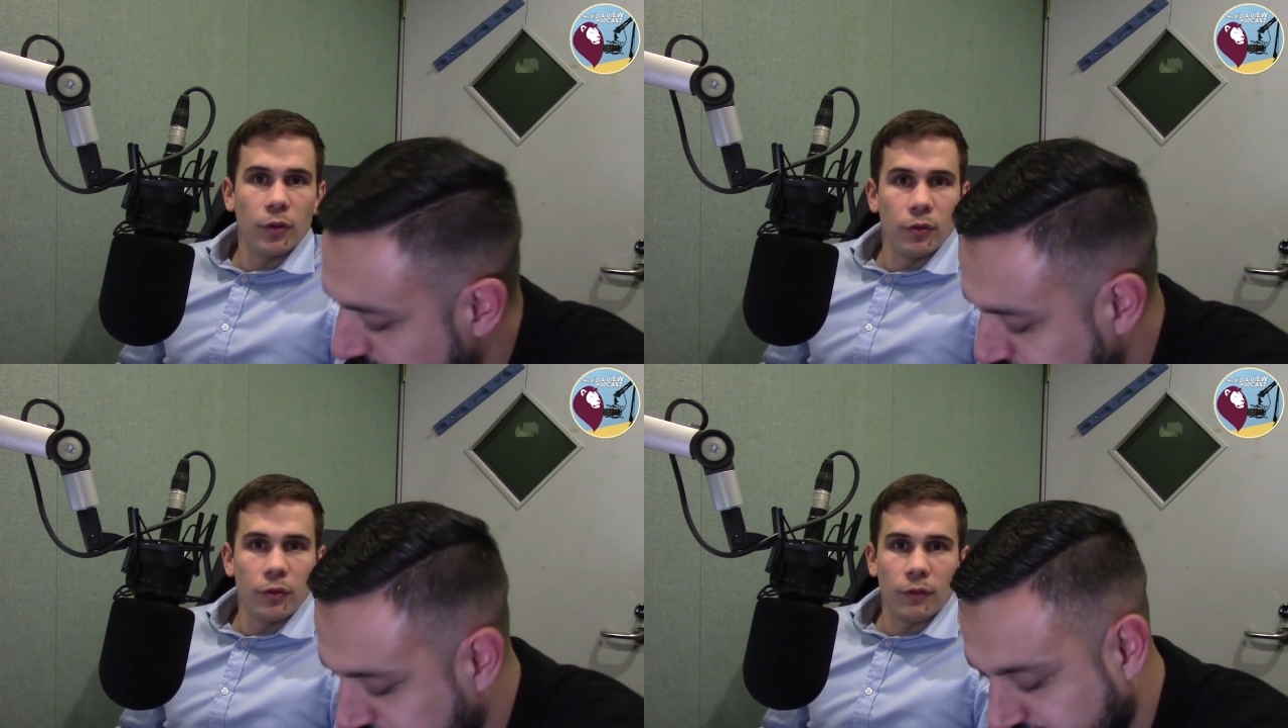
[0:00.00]

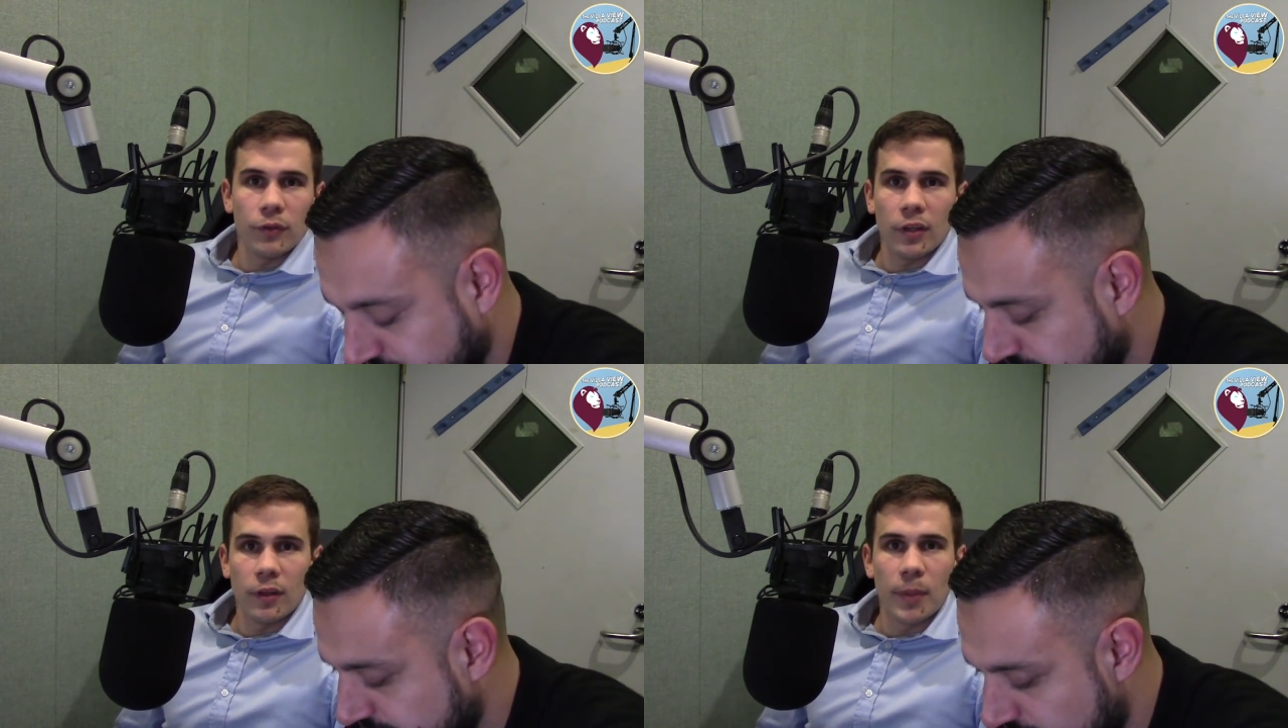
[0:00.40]

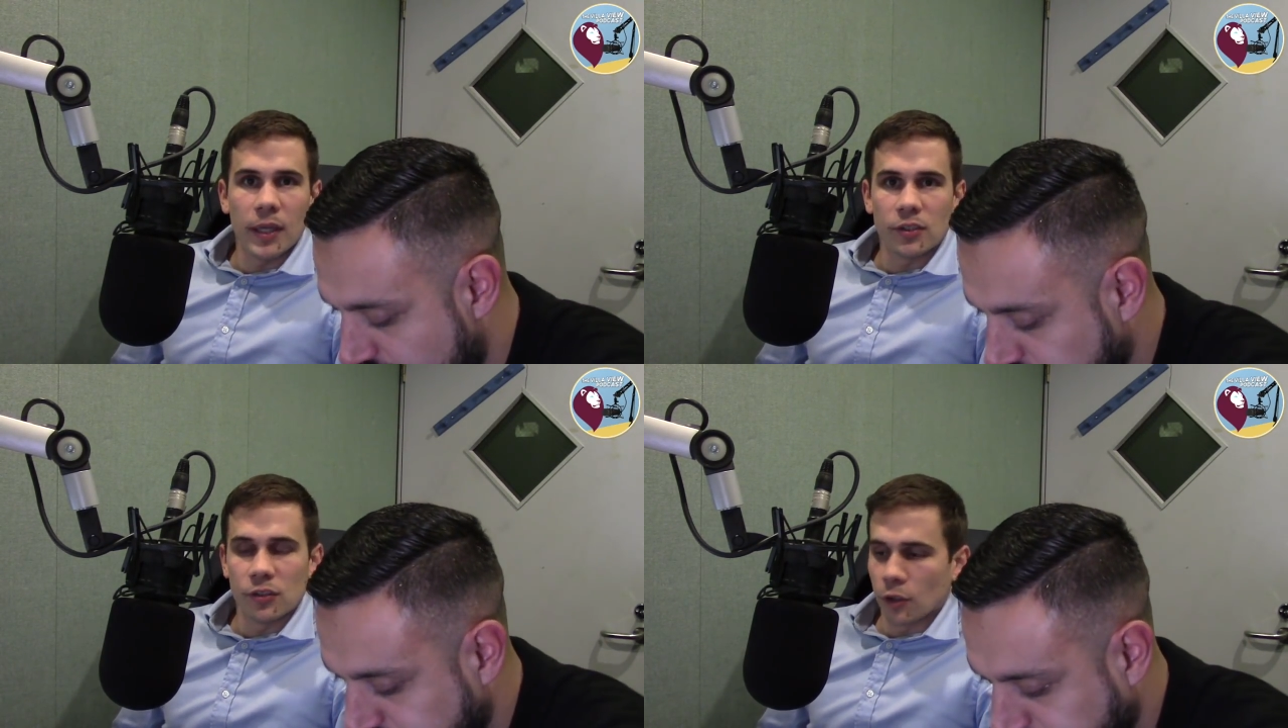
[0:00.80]
you've seen the
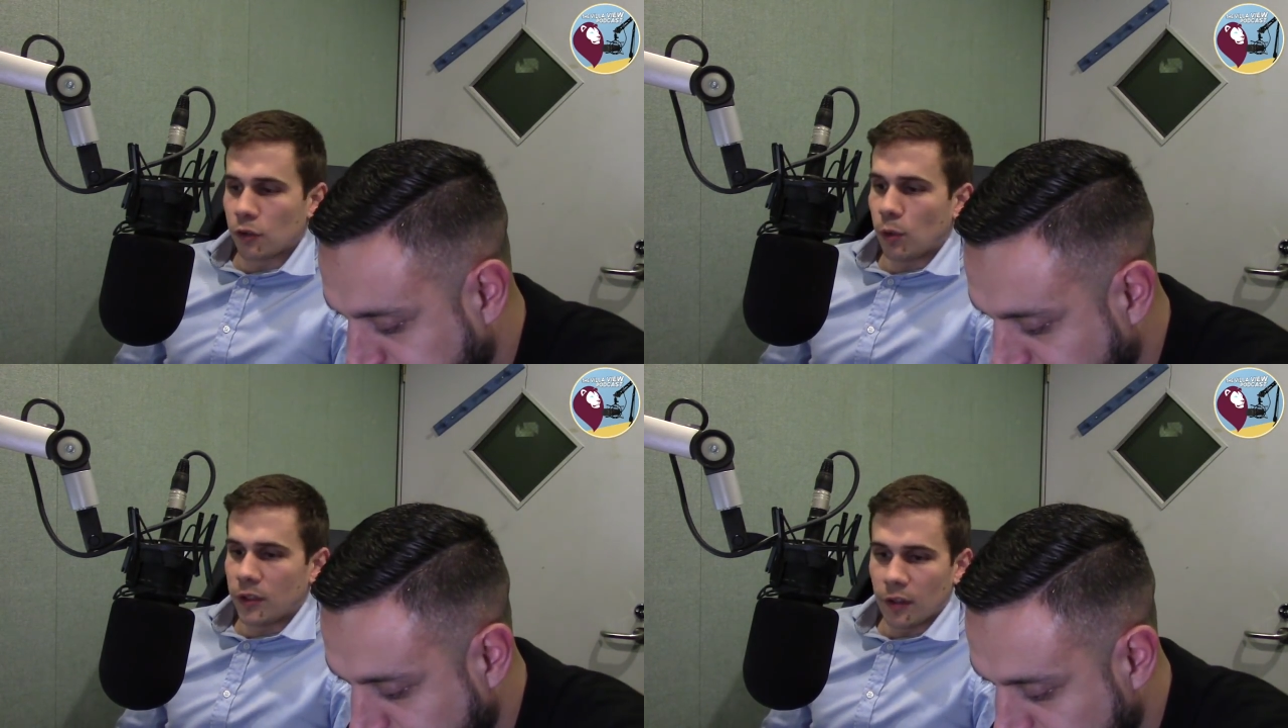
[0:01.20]
pictures on
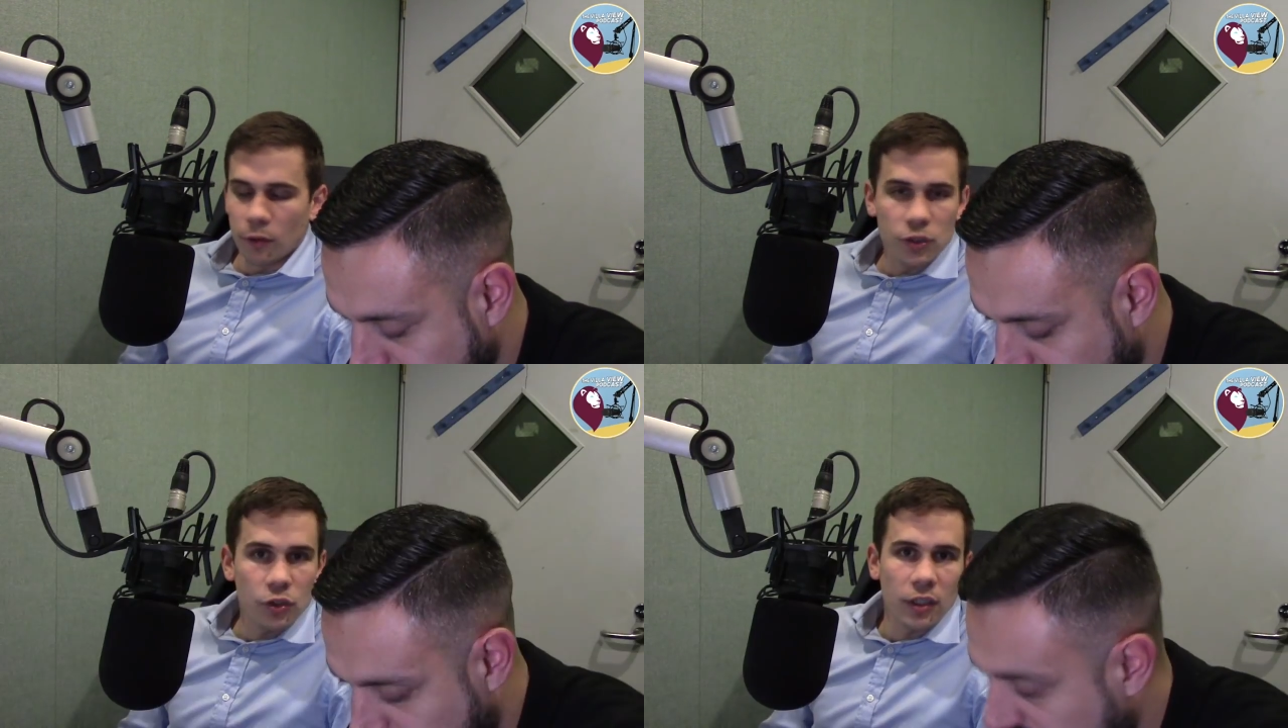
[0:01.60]
Twitter,
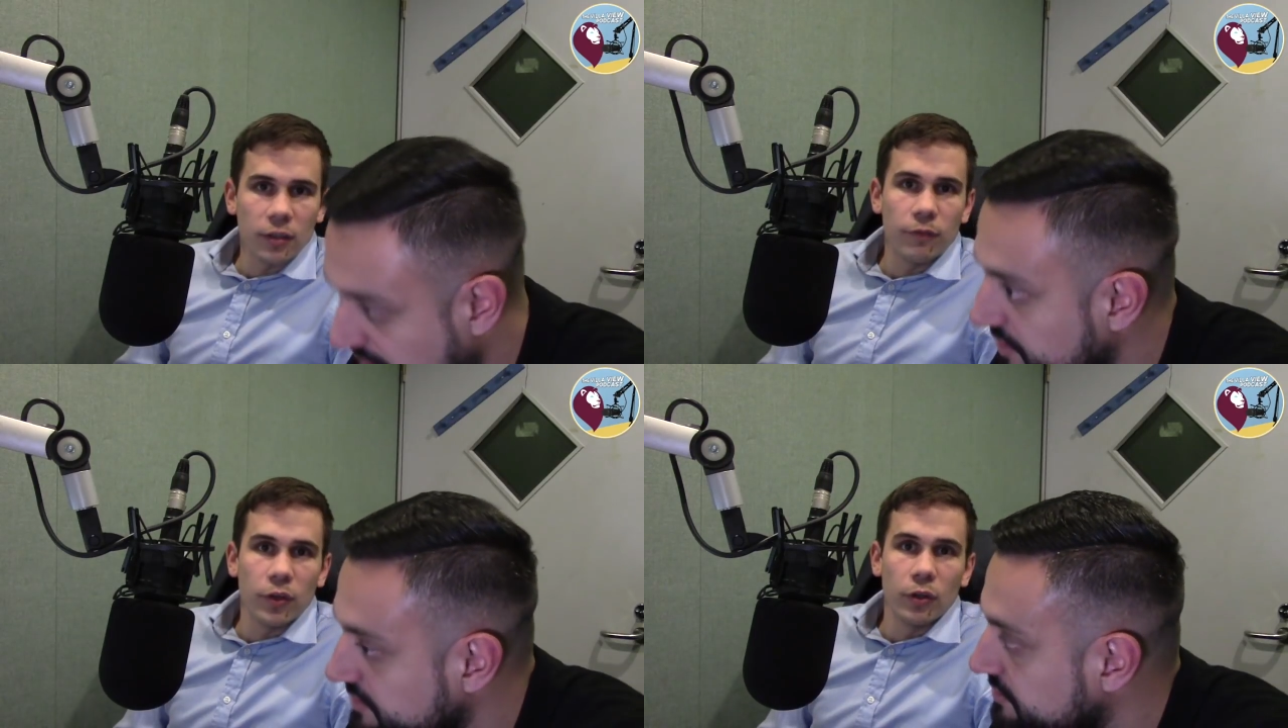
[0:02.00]
the
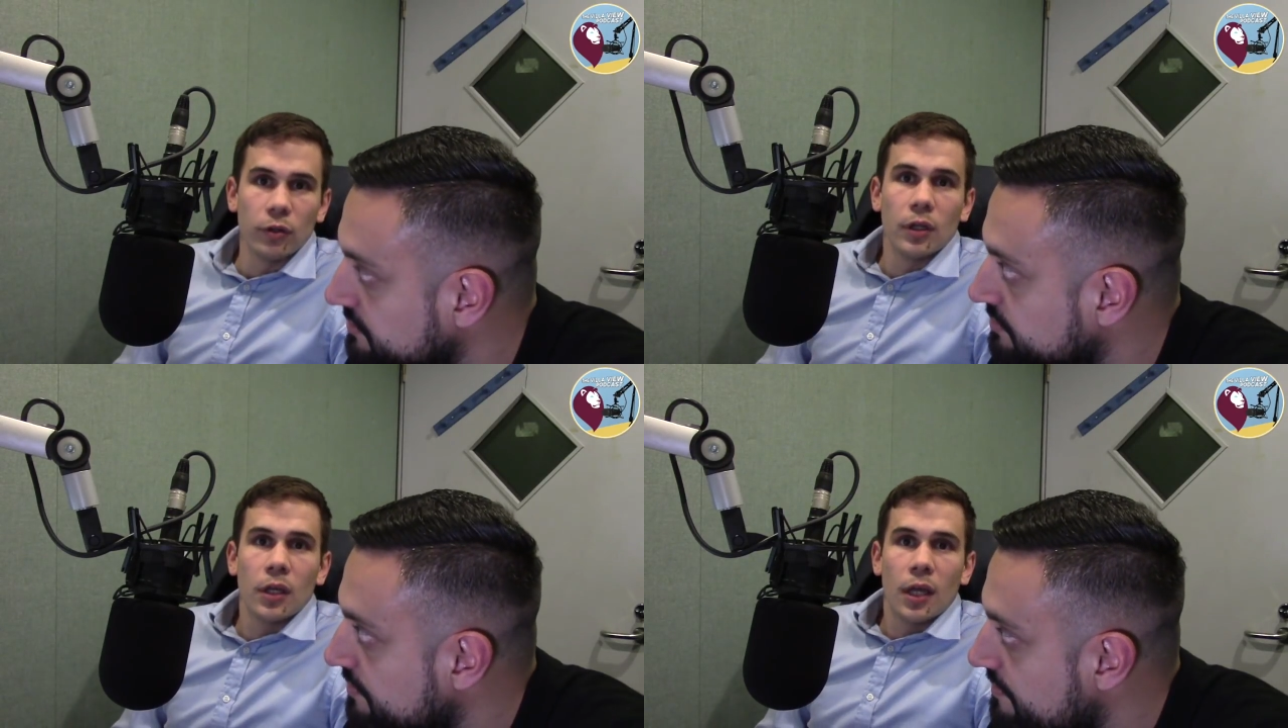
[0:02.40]
restricted
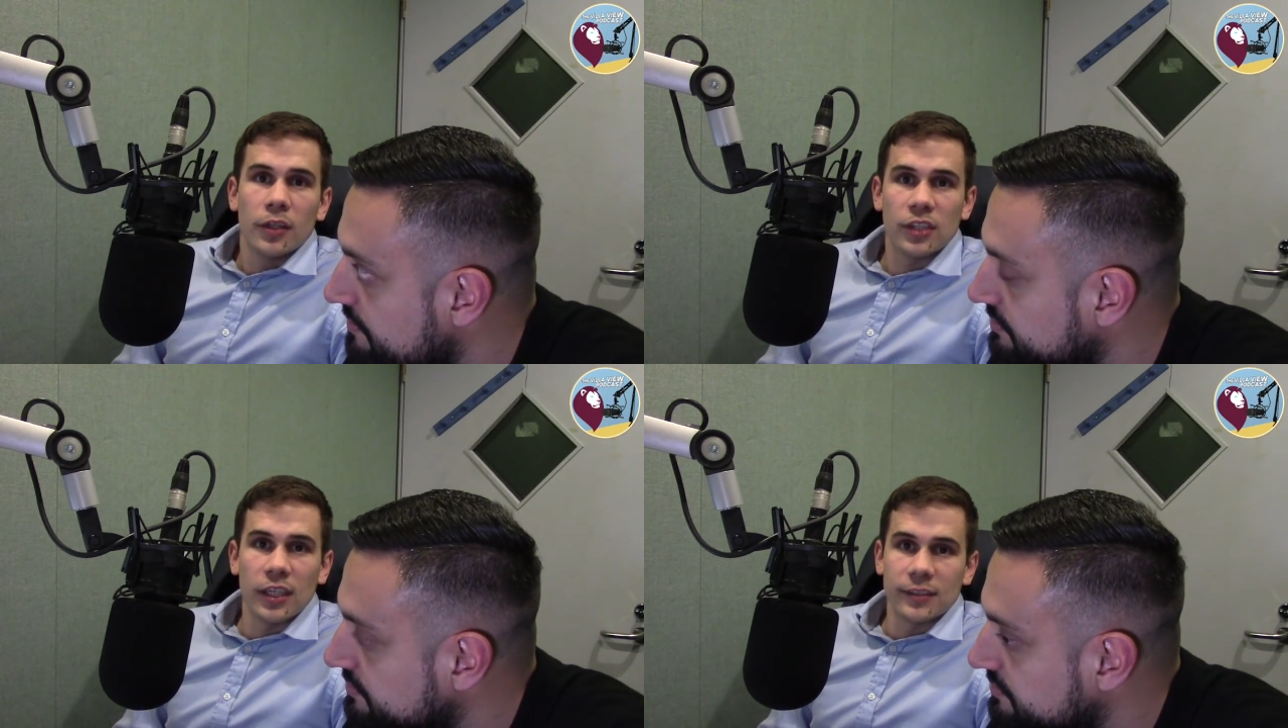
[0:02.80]
view
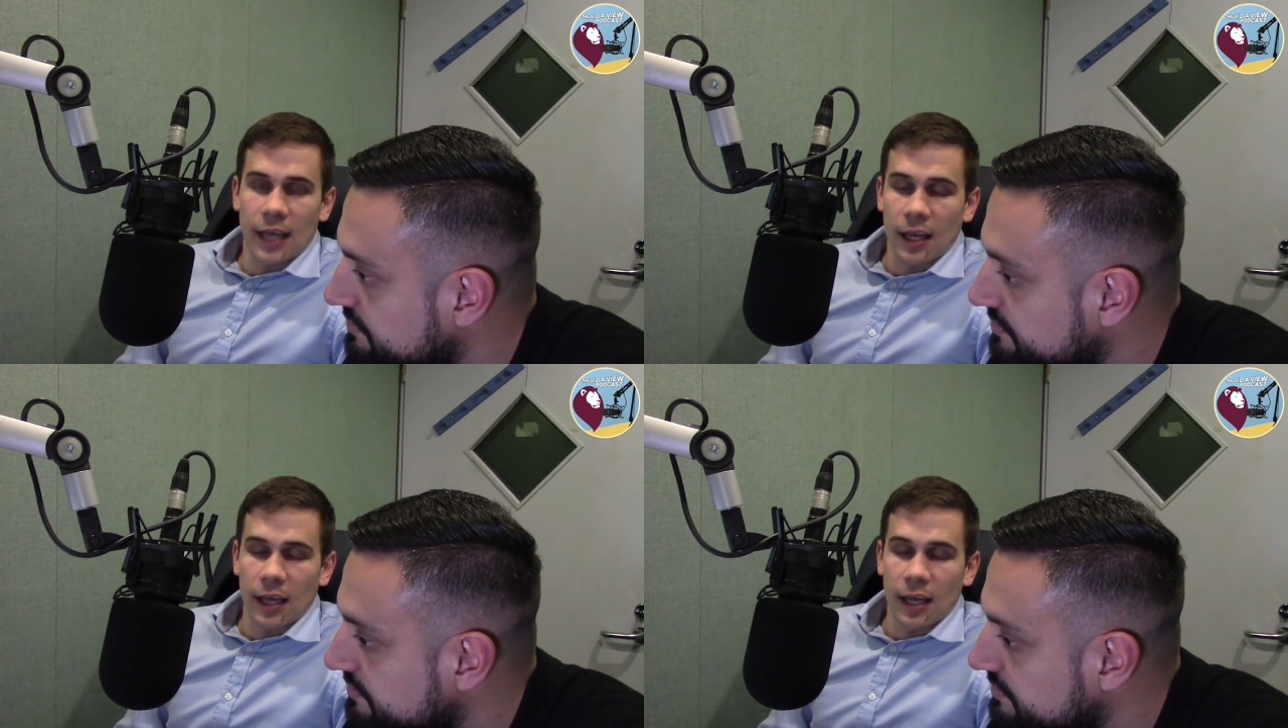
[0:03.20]
seats